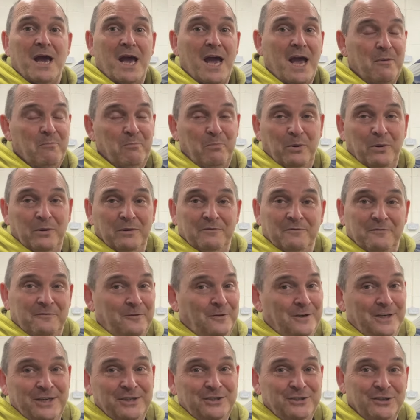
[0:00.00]
and put
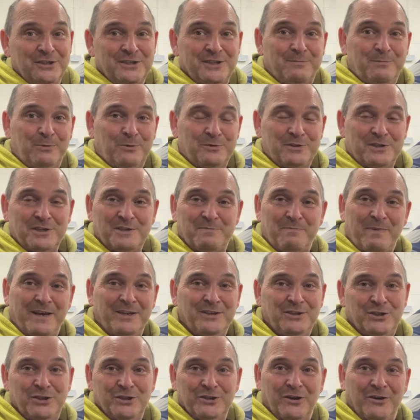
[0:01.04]
fully adjustable
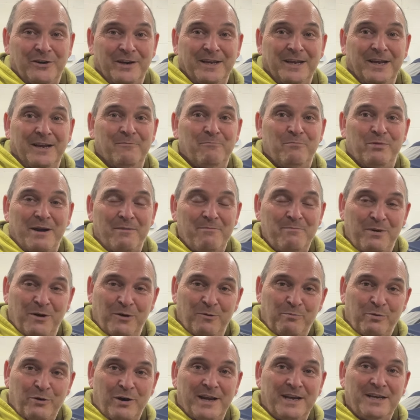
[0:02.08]
suspension on it and
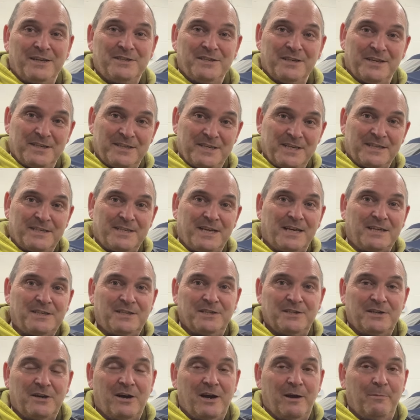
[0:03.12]
Brembo brakes and the six
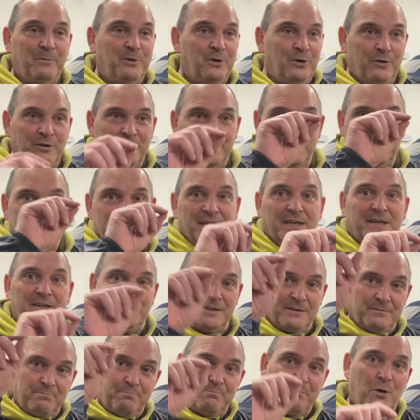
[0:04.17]
axis IMU and you tick the